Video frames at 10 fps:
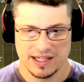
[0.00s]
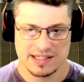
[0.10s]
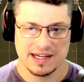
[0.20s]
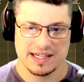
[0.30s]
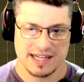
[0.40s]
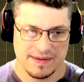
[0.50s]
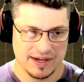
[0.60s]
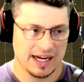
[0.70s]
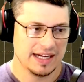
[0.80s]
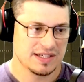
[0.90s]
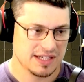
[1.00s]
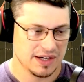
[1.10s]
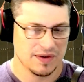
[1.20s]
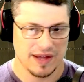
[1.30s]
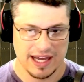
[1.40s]
It's nice to have a guy at
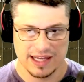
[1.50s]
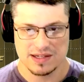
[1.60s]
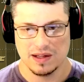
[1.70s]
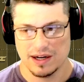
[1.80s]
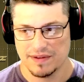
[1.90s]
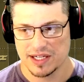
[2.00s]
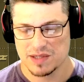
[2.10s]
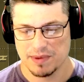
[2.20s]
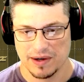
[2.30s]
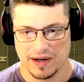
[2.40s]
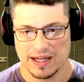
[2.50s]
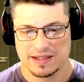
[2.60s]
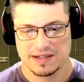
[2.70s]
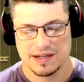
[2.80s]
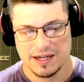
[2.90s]
center that has a lot of experience.